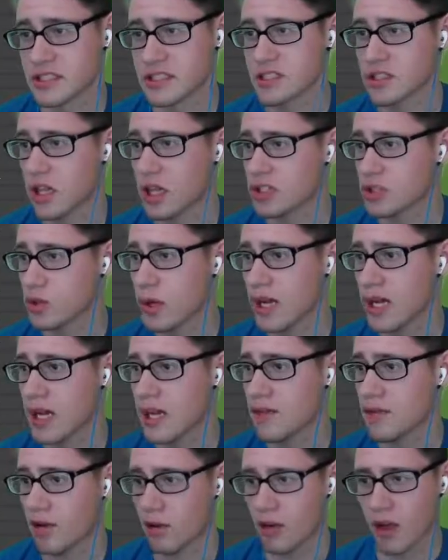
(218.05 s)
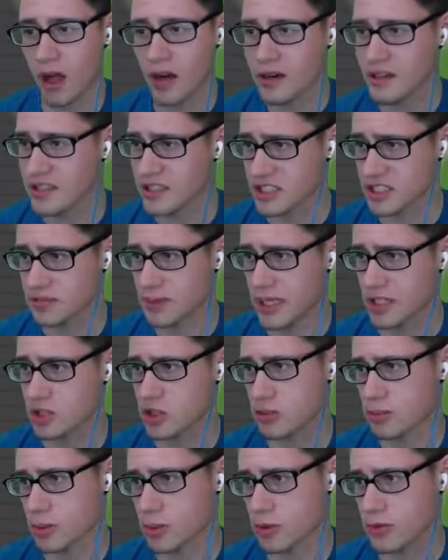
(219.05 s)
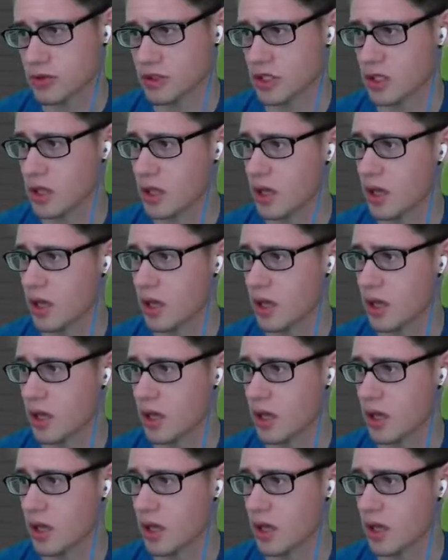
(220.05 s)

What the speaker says: Sludge Wave. A lot of these special moves.